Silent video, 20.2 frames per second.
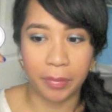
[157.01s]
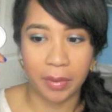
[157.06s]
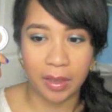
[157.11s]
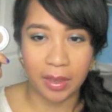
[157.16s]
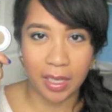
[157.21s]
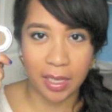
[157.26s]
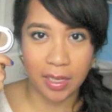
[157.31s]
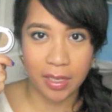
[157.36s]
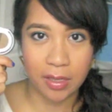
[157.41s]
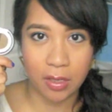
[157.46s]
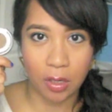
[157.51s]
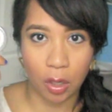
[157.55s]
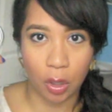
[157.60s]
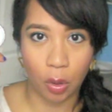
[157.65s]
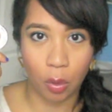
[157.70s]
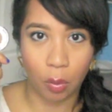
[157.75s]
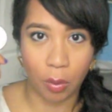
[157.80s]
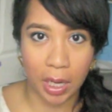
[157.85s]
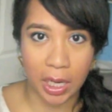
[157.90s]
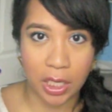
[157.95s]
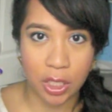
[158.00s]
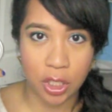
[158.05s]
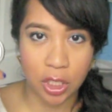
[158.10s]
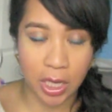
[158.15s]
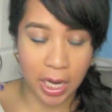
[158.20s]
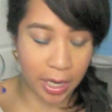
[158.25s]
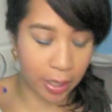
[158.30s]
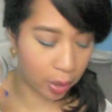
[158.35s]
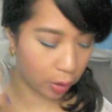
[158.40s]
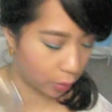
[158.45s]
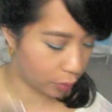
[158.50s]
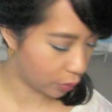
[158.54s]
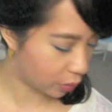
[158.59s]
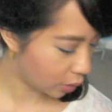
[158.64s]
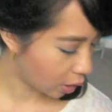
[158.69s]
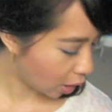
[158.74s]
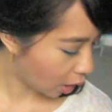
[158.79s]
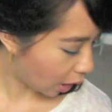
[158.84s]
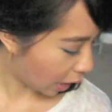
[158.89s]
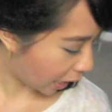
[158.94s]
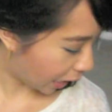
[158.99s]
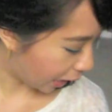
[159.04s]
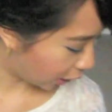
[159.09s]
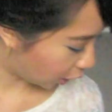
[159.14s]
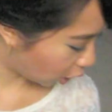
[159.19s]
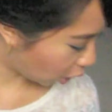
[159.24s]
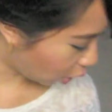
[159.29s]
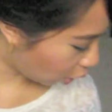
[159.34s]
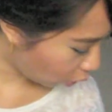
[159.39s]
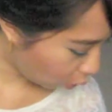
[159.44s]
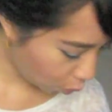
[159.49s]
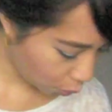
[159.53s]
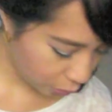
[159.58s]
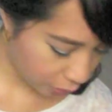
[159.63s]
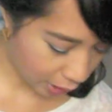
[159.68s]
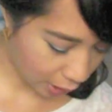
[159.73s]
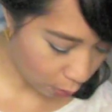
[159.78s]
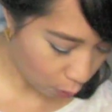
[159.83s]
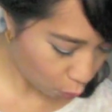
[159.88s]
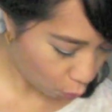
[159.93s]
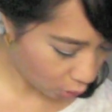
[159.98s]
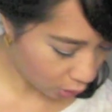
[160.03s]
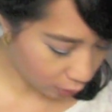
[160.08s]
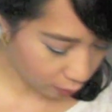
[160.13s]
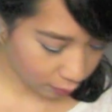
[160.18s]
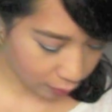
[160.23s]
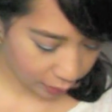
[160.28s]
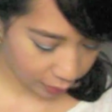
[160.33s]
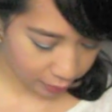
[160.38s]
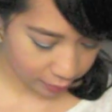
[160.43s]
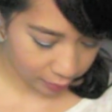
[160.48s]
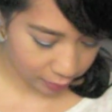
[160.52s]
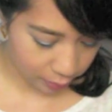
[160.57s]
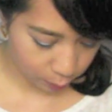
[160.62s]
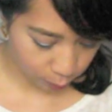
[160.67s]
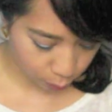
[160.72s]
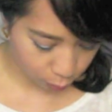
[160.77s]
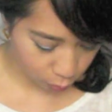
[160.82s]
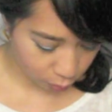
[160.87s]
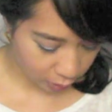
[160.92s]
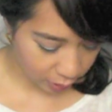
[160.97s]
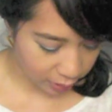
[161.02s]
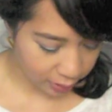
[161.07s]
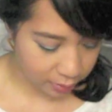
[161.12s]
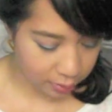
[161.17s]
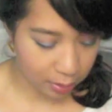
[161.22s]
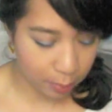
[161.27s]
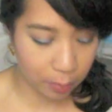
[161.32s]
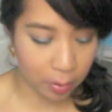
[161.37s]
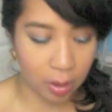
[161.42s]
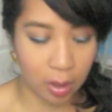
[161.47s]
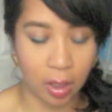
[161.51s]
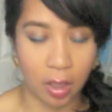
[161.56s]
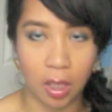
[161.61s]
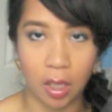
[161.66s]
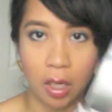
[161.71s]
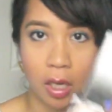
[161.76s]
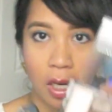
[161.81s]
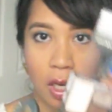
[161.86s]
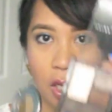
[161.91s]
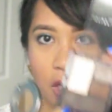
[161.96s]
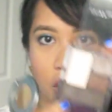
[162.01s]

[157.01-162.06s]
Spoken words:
These are great shadows. I know that one of these is pretty similar